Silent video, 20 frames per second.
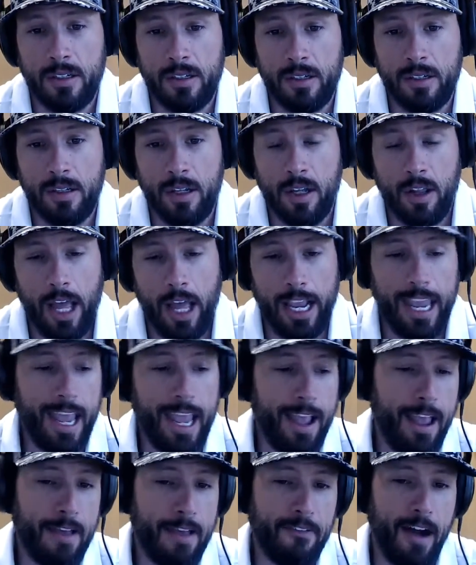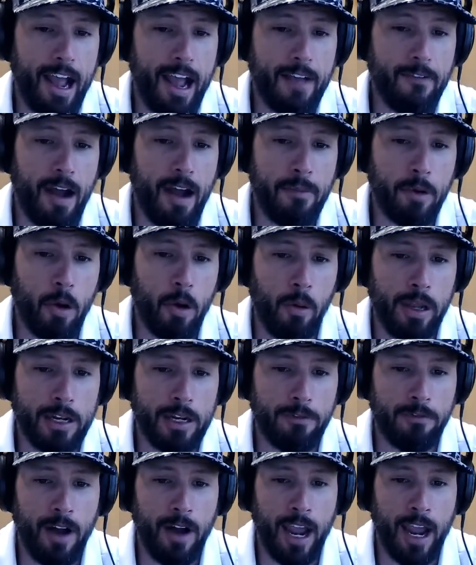Like, if I'm going to
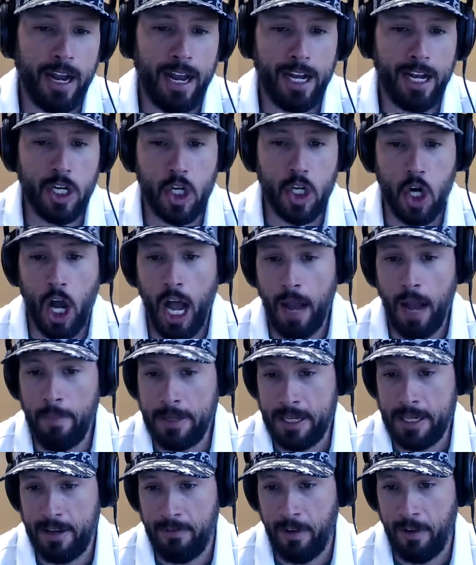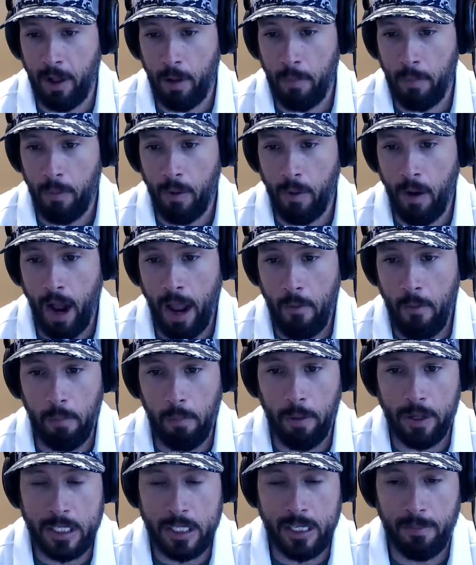find a job as a developer, I will
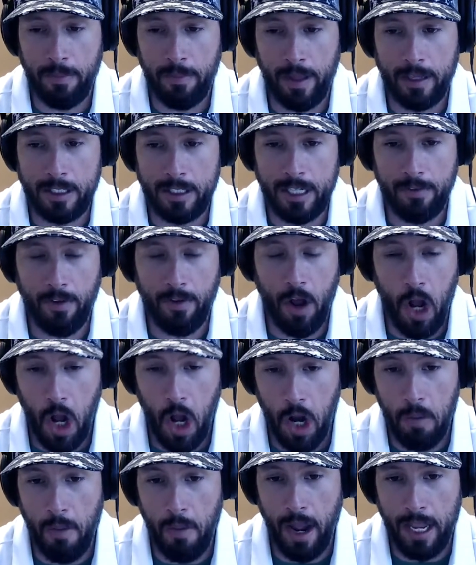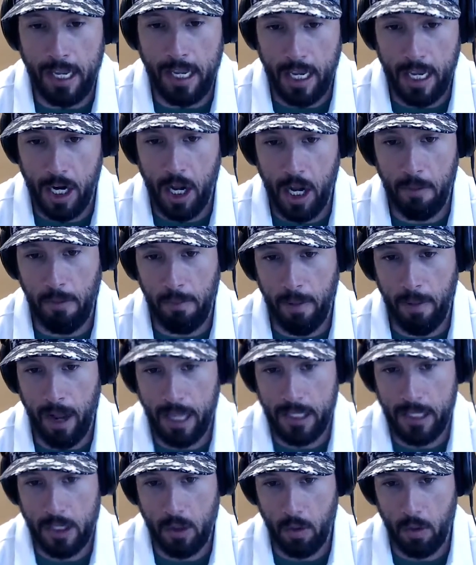put stuff on my GitHub
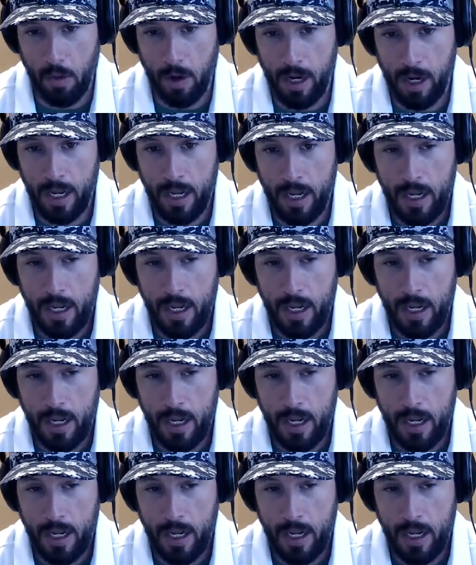repository,